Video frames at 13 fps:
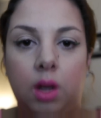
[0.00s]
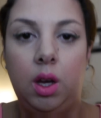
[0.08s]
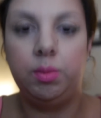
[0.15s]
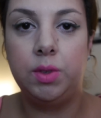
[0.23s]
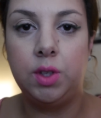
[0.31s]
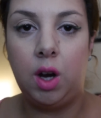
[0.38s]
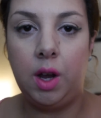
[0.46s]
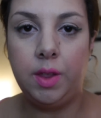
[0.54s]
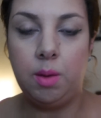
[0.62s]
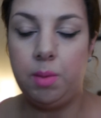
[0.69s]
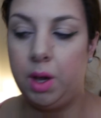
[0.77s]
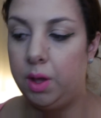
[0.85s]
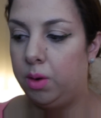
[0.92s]
I'm sorry
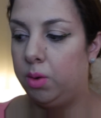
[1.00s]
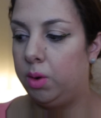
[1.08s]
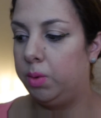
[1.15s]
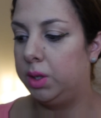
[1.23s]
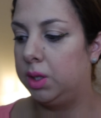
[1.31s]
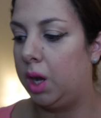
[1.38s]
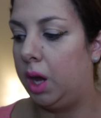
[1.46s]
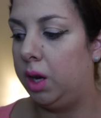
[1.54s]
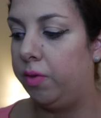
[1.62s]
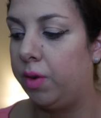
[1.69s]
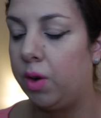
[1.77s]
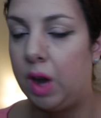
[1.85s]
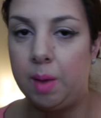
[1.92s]
that my other one was kind
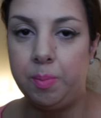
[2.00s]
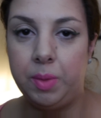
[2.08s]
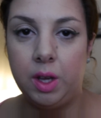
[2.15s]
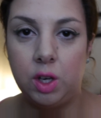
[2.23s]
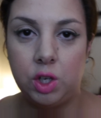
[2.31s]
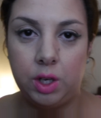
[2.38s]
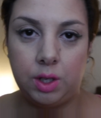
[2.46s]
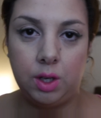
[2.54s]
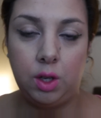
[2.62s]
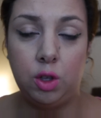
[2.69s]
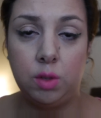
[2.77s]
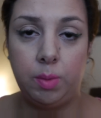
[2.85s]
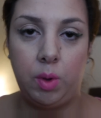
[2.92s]
of crappy-ish. I did
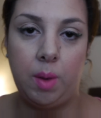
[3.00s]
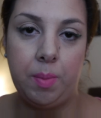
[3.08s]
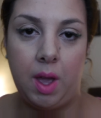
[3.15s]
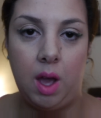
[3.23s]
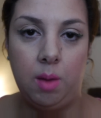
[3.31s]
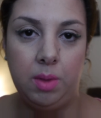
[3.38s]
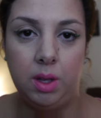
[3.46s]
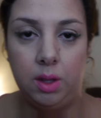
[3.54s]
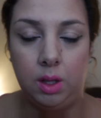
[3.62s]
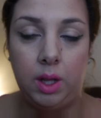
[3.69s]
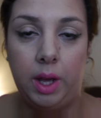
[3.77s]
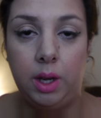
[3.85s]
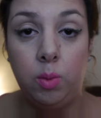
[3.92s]
use my webcam and the
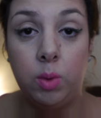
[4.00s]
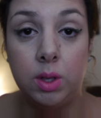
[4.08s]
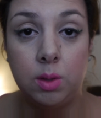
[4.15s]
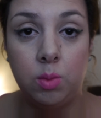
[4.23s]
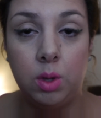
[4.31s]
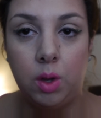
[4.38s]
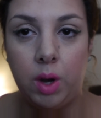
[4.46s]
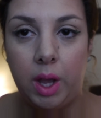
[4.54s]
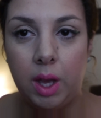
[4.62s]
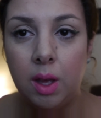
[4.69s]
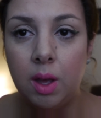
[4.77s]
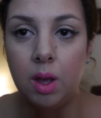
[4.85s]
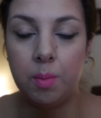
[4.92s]
lighting wasn't really
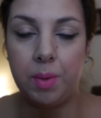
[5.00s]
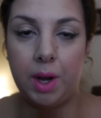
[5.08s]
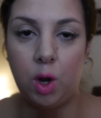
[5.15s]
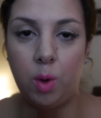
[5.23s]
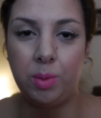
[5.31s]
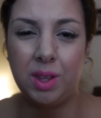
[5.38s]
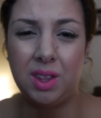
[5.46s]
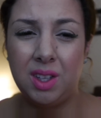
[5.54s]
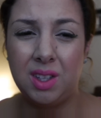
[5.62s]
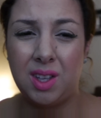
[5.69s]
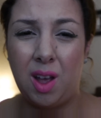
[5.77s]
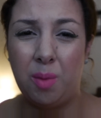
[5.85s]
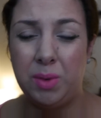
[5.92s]
great. But I hope that
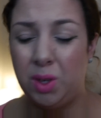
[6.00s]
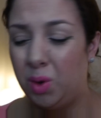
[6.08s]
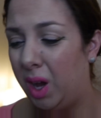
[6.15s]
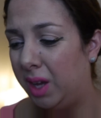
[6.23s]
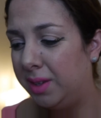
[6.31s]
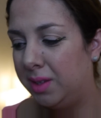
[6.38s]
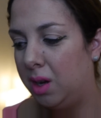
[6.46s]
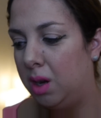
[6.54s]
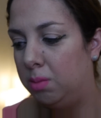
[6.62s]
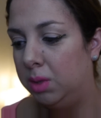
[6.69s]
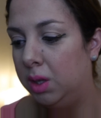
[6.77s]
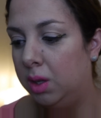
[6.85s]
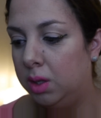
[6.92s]
this helped you guys.
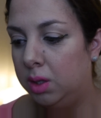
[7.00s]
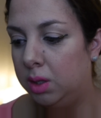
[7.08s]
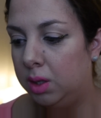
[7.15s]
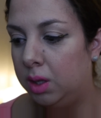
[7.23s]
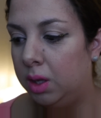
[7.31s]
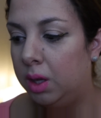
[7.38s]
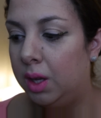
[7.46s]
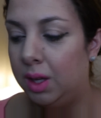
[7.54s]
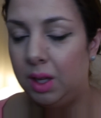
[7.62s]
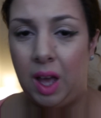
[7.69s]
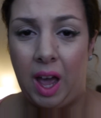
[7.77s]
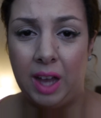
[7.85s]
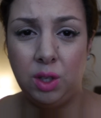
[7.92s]
I
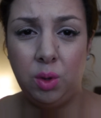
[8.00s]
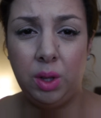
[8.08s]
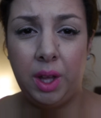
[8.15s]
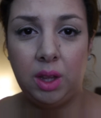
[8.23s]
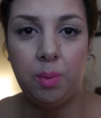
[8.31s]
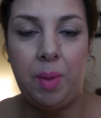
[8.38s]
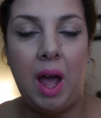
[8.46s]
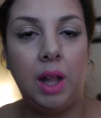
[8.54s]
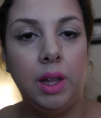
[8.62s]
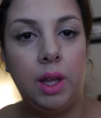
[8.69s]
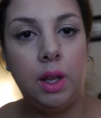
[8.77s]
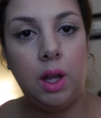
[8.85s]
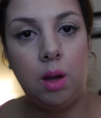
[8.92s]
do like the
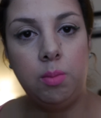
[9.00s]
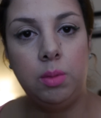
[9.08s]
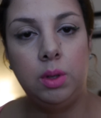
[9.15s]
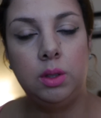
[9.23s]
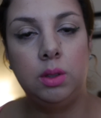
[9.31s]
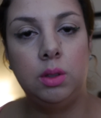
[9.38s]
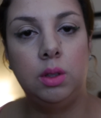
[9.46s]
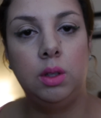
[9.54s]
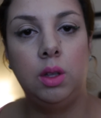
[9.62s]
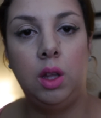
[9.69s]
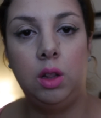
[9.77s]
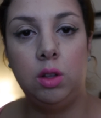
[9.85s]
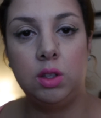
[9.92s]
palette.
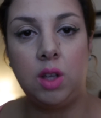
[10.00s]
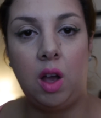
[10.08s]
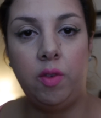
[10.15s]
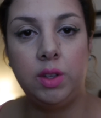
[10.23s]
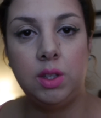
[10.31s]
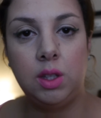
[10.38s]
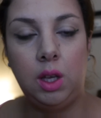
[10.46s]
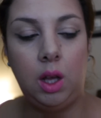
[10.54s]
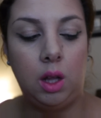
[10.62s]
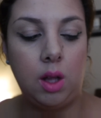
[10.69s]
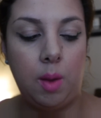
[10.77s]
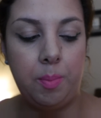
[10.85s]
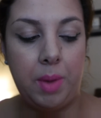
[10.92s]
It looks obviously a
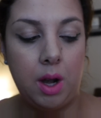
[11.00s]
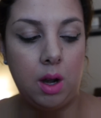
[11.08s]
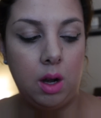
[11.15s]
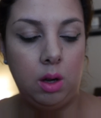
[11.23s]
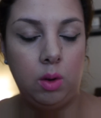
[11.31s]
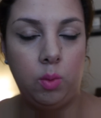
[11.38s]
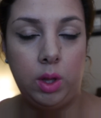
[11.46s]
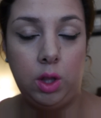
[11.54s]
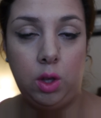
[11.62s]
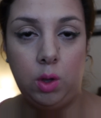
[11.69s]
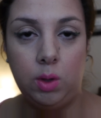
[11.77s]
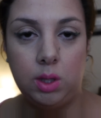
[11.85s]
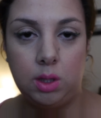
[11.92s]
lot better when
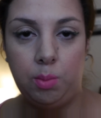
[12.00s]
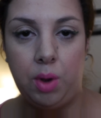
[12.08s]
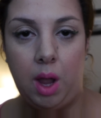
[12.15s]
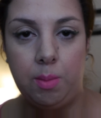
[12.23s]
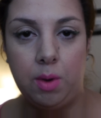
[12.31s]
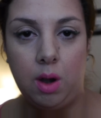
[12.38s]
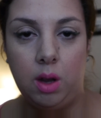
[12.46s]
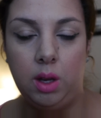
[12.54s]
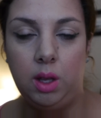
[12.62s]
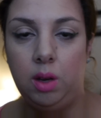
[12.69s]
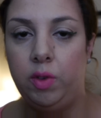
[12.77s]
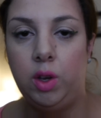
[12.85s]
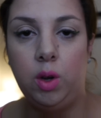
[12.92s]
you use some primer on
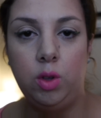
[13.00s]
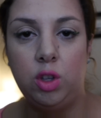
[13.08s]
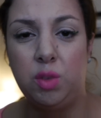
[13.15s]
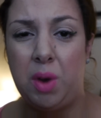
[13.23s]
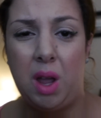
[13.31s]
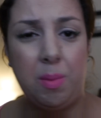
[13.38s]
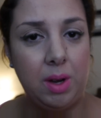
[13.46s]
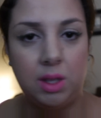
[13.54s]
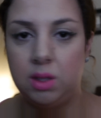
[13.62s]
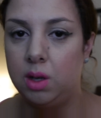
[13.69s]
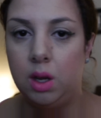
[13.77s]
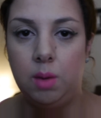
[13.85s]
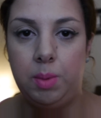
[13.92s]
it. If you don't use primer, it's
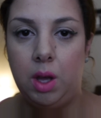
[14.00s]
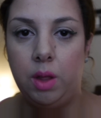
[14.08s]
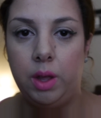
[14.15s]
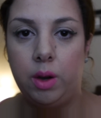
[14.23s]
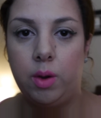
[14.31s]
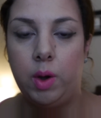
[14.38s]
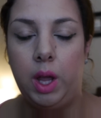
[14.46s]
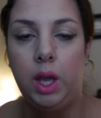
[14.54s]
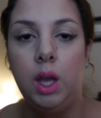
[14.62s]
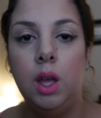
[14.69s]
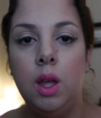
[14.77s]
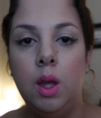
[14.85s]
not going to be all that great.